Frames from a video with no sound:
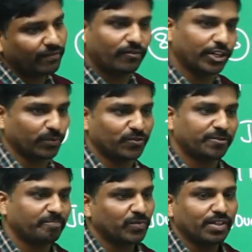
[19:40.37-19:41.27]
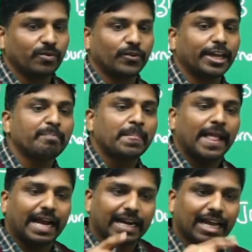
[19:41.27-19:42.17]
for you. Okay.
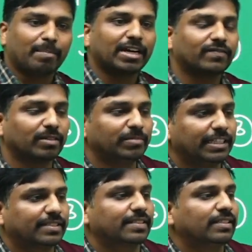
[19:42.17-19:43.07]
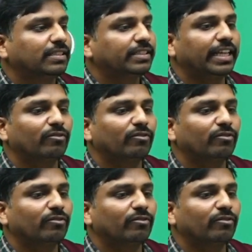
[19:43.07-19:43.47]
And apart from this, there